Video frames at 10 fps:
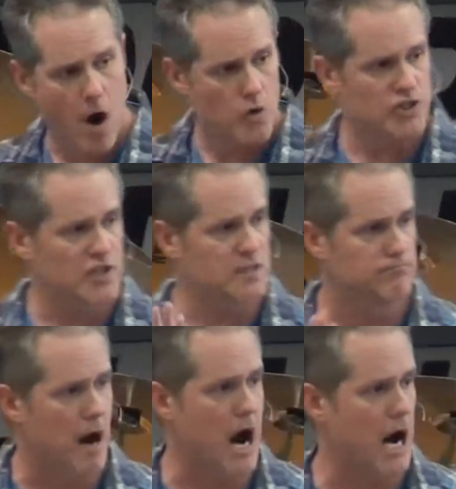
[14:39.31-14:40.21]

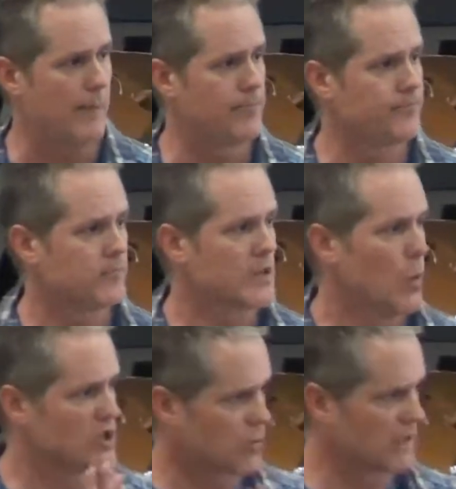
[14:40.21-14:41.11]
Moses' mom
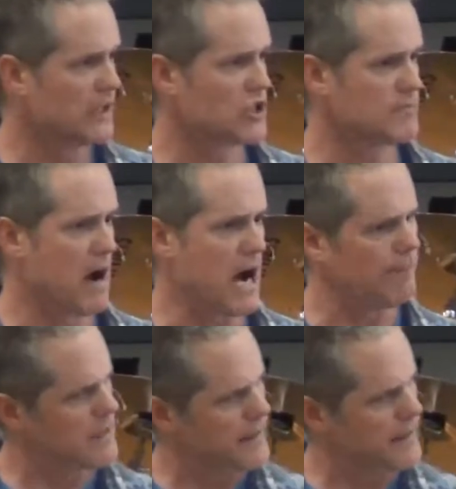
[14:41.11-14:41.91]
was a religious mom.